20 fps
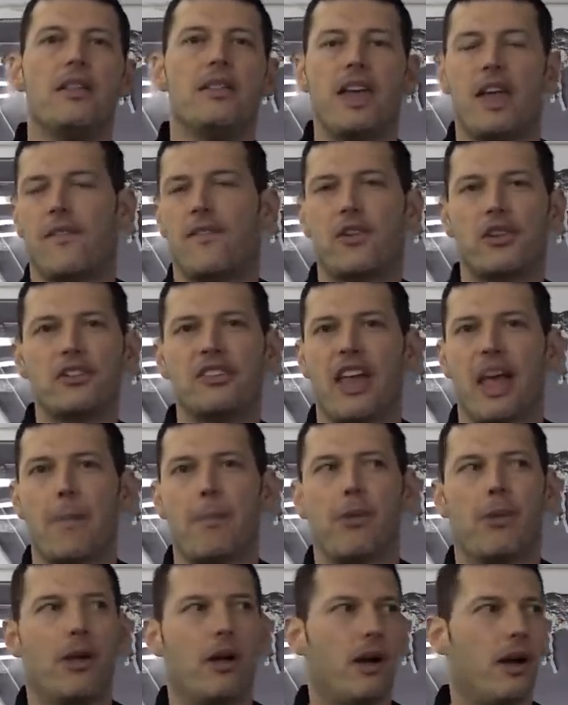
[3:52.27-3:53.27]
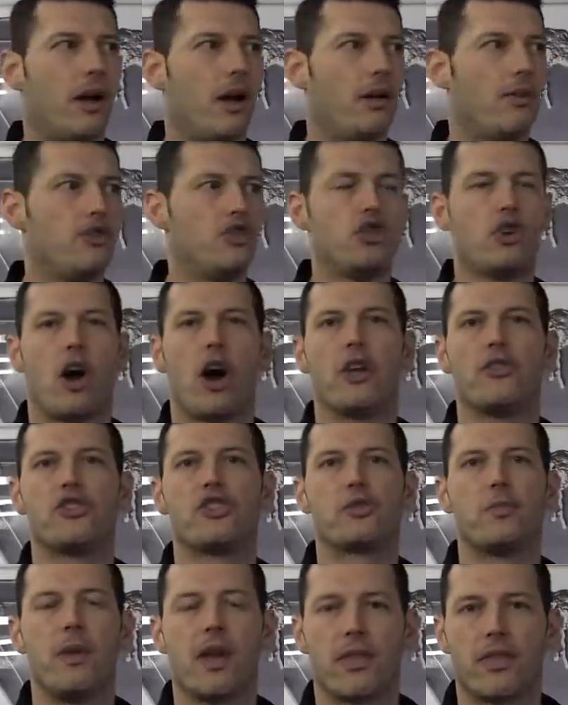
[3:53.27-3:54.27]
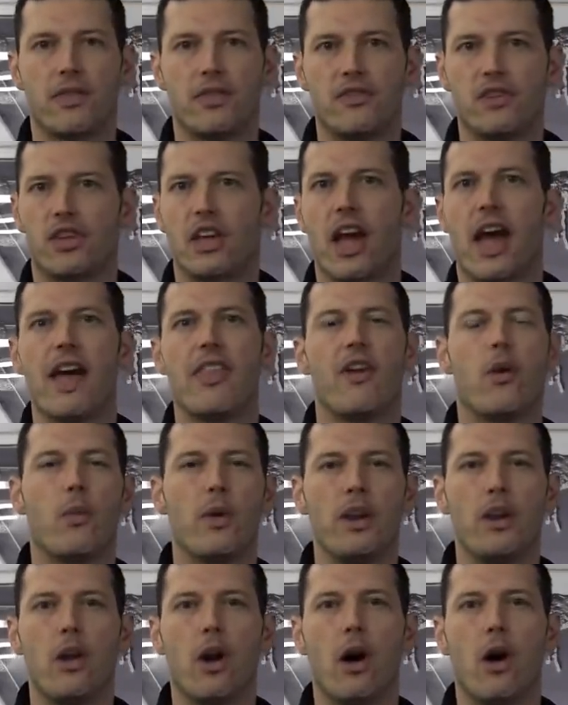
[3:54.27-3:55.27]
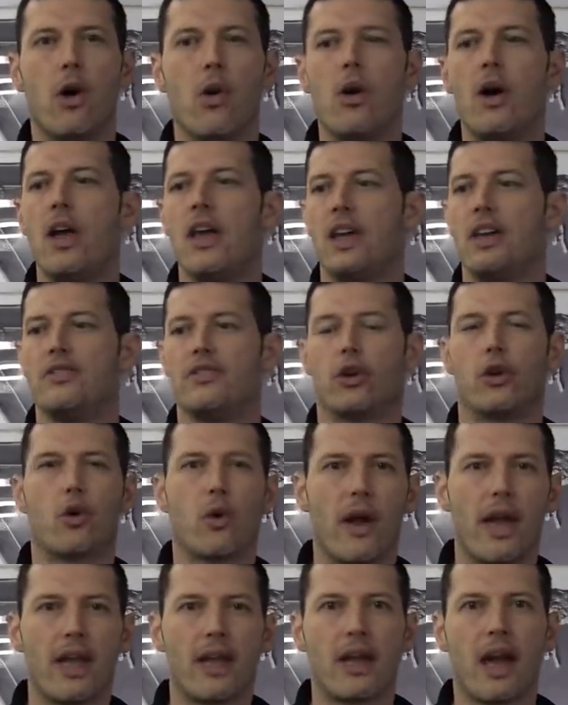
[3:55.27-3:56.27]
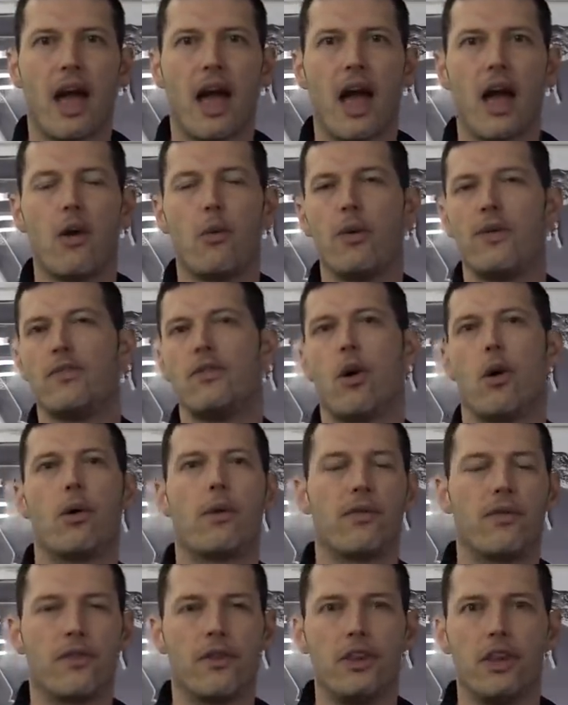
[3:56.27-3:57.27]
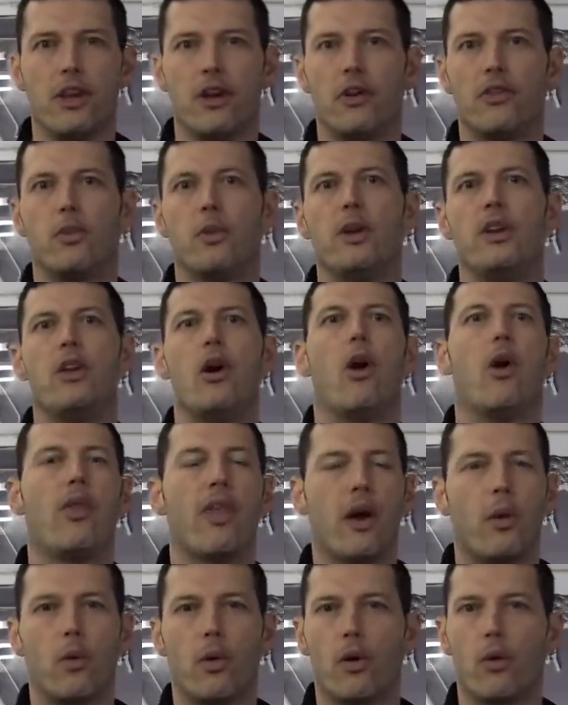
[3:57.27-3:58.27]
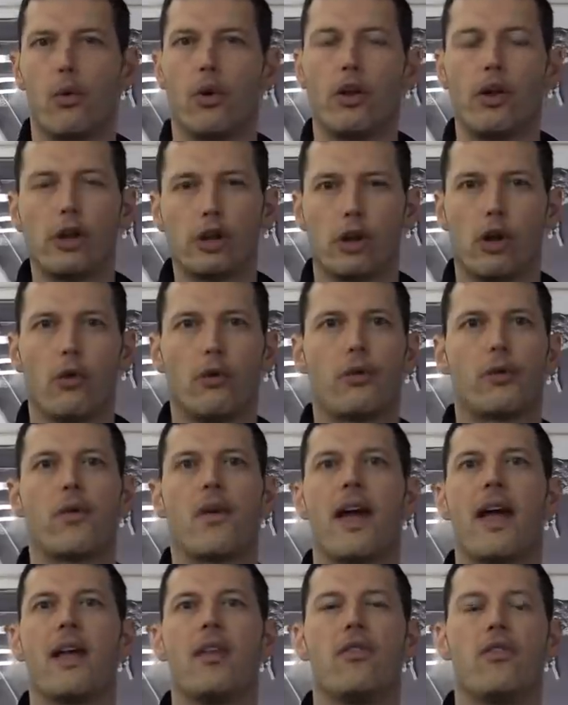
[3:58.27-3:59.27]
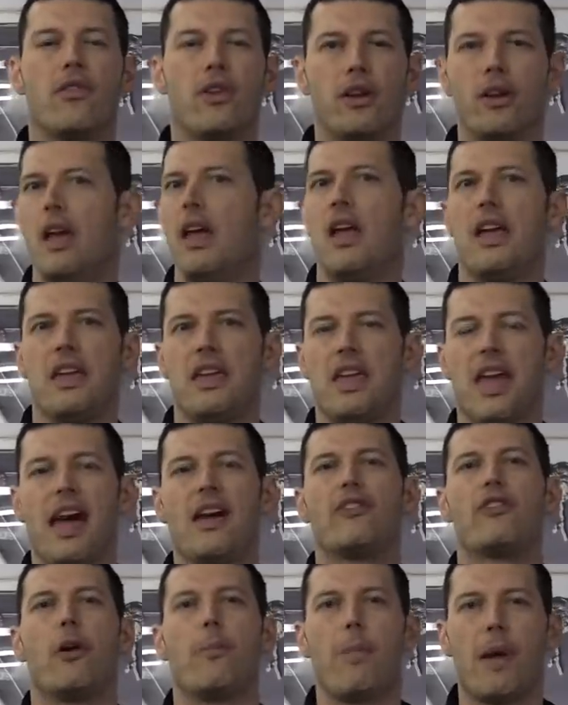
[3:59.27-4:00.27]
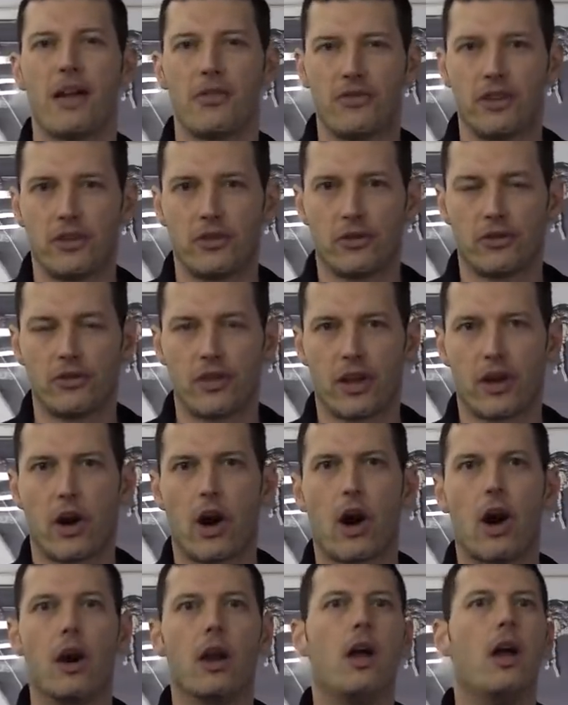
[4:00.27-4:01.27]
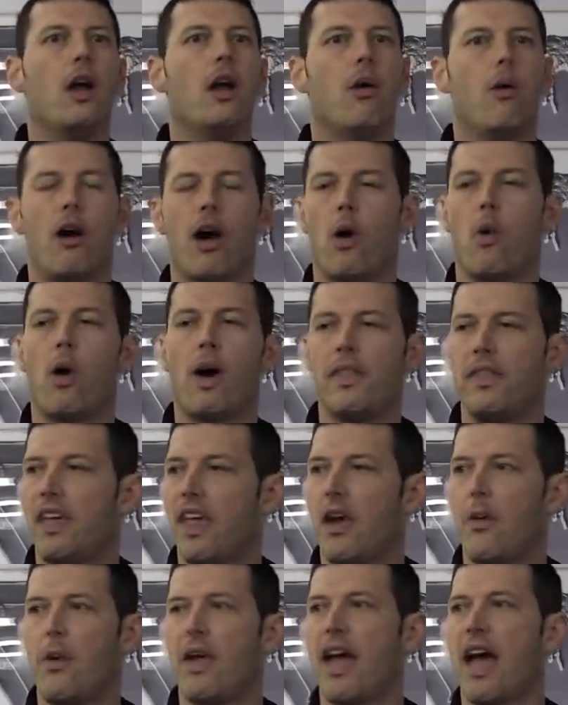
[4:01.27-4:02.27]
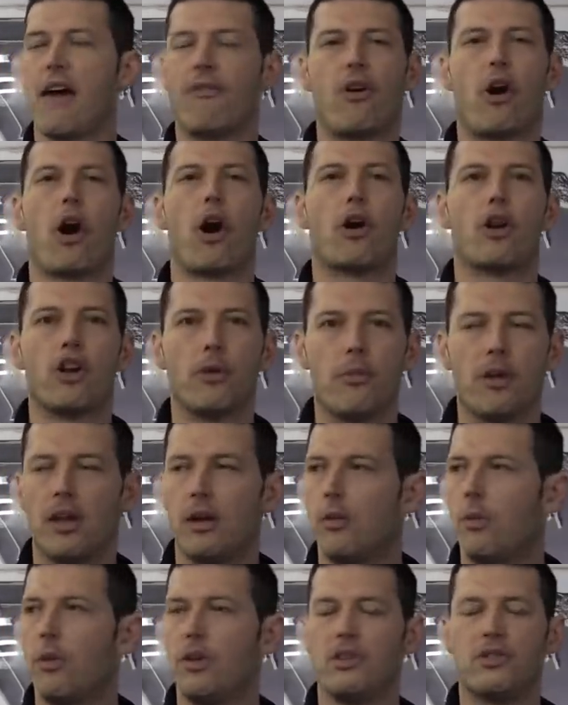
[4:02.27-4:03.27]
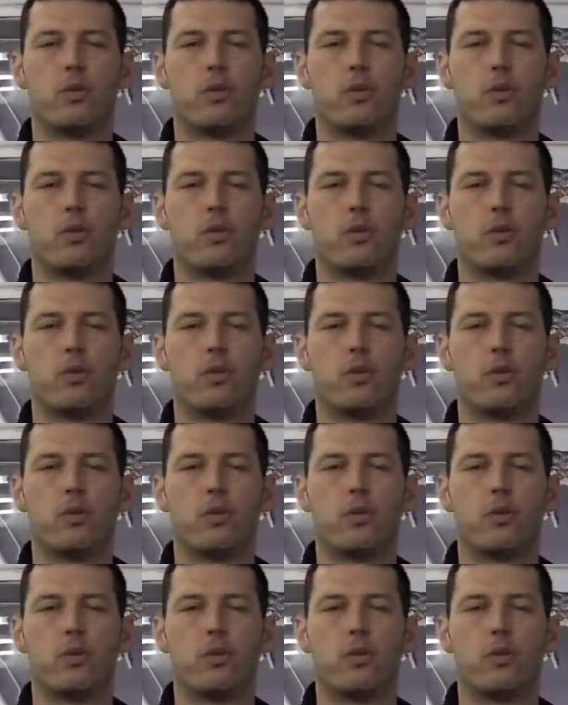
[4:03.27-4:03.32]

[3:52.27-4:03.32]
Take, for example, John Smith. It's a guy that we know. He's a great guy. We've known him for years. We know that we're really close friends, and he has our best interest at heart. Well, one day we have an argument.